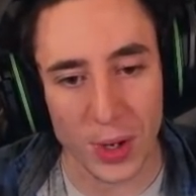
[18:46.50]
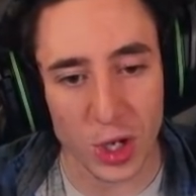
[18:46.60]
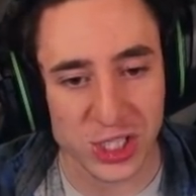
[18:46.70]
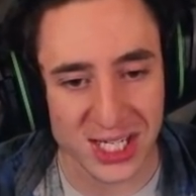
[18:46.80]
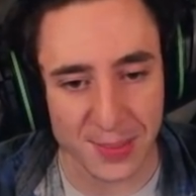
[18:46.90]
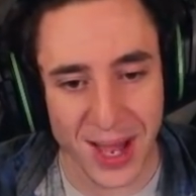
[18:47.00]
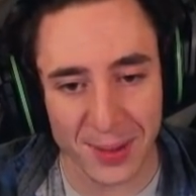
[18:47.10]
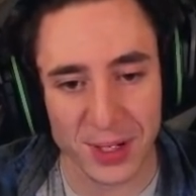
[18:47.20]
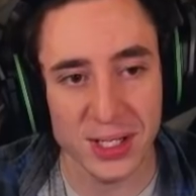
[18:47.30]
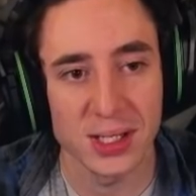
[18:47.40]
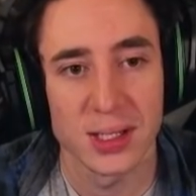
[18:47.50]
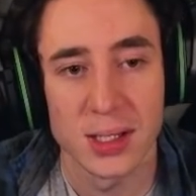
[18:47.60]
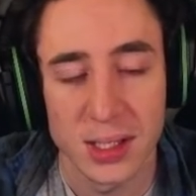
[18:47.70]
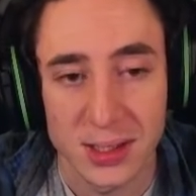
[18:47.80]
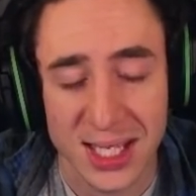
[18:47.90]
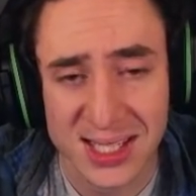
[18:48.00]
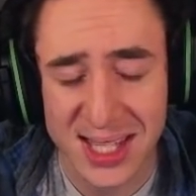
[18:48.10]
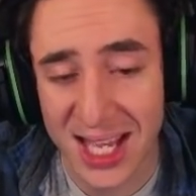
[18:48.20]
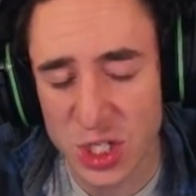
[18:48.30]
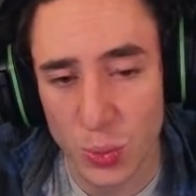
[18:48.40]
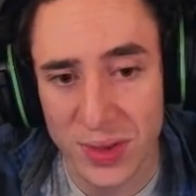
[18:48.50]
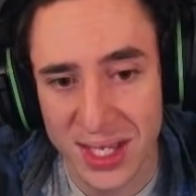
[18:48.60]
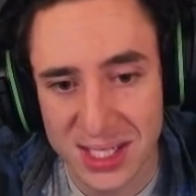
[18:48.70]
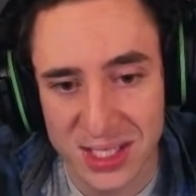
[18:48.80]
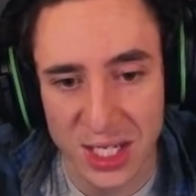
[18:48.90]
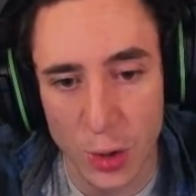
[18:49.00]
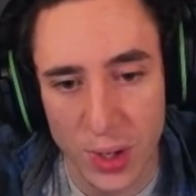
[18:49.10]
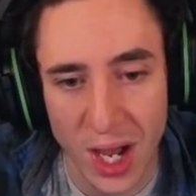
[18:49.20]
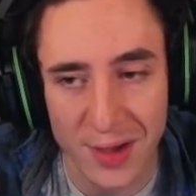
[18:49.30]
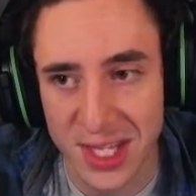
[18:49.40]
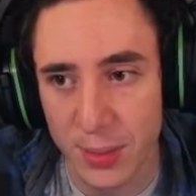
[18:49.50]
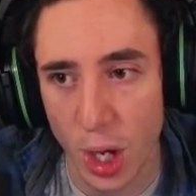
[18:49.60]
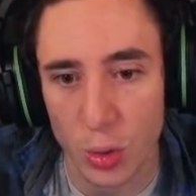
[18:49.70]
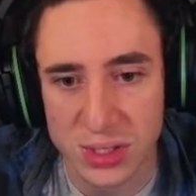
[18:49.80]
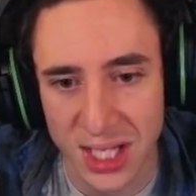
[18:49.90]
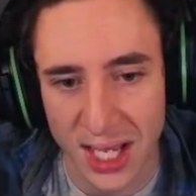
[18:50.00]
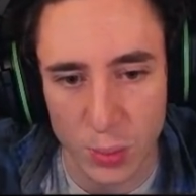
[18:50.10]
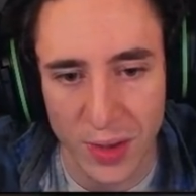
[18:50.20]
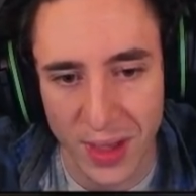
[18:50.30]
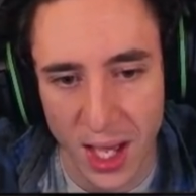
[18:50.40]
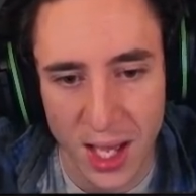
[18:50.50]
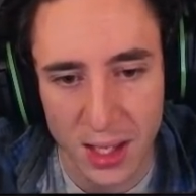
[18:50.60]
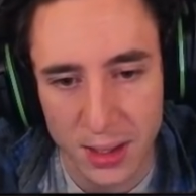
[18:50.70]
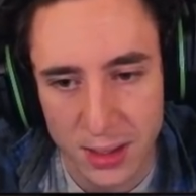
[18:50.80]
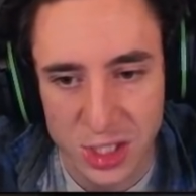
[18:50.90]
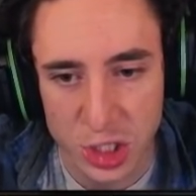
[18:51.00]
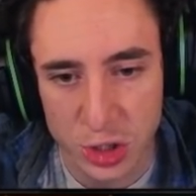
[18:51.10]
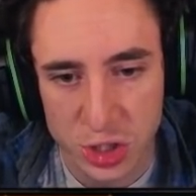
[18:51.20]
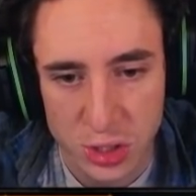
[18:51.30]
gosh, he's a madman. They actually win this because they know we are. If Dema ults like where they are, that's huge.